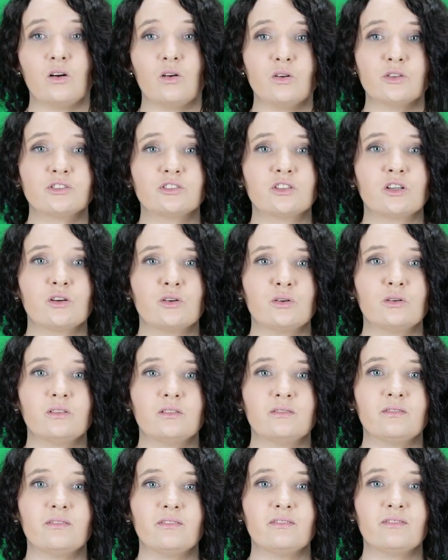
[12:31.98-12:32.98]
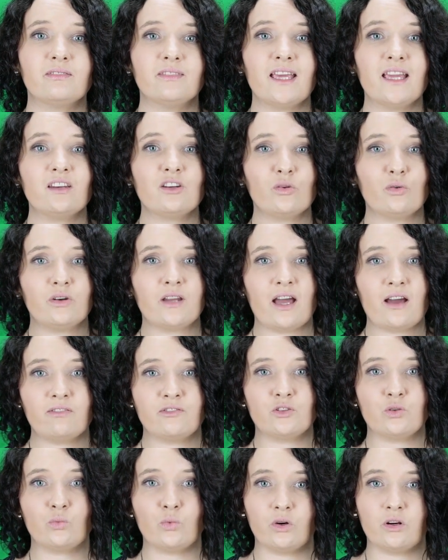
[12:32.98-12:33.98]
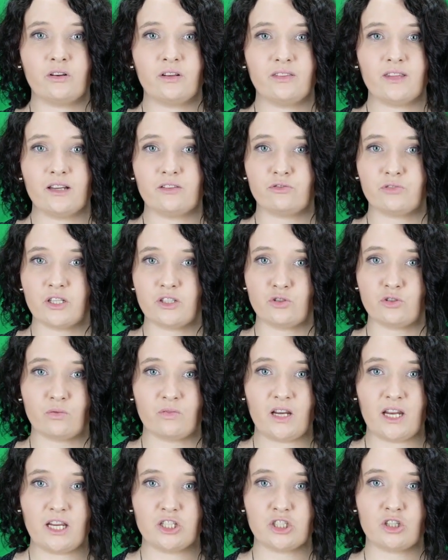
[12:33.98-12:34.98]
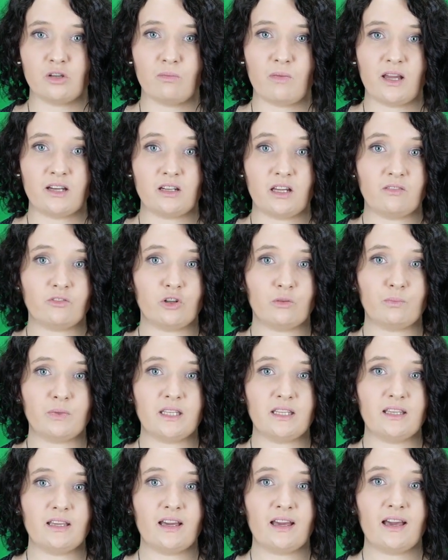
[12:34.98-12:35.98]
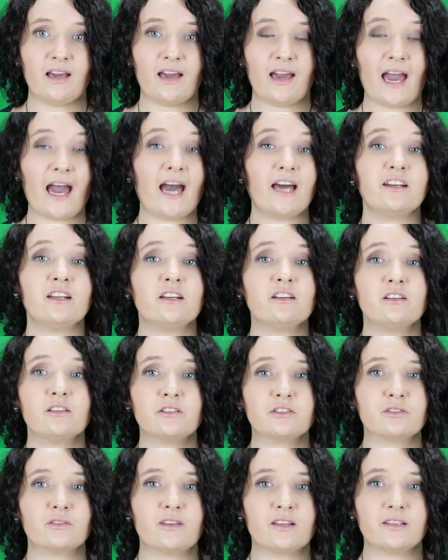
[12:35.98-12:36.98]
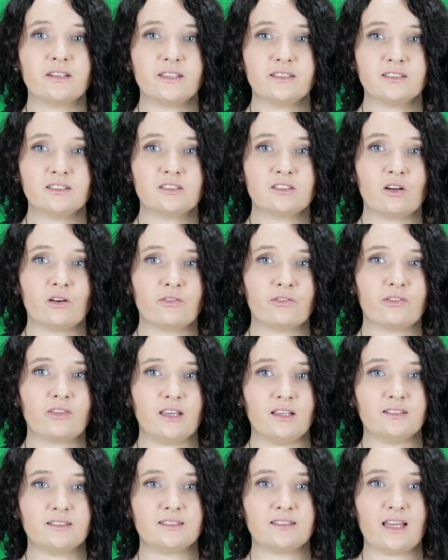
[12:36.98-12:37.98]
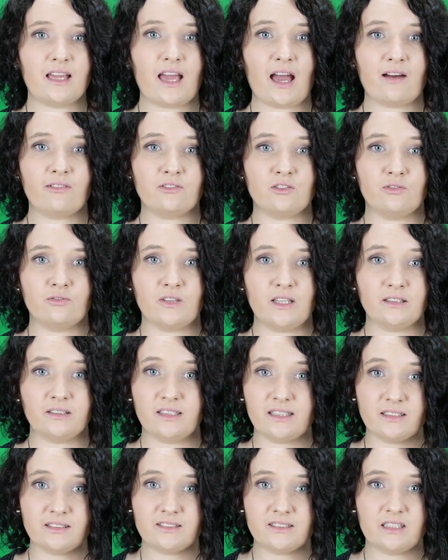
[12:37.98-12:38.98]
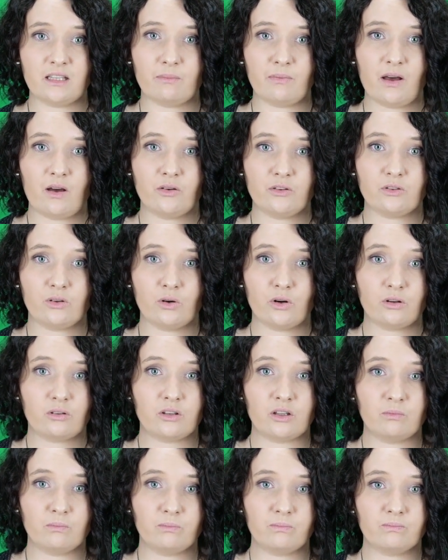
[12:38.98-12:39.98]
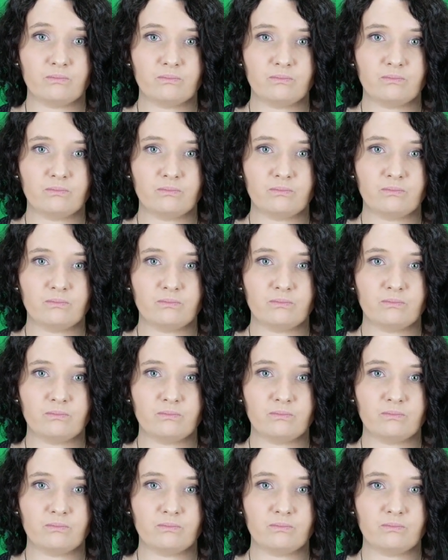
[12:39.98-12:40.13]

Also, they don't have to worry that rejuvenation might ever be added to the list of things they have to feel guilty about or com.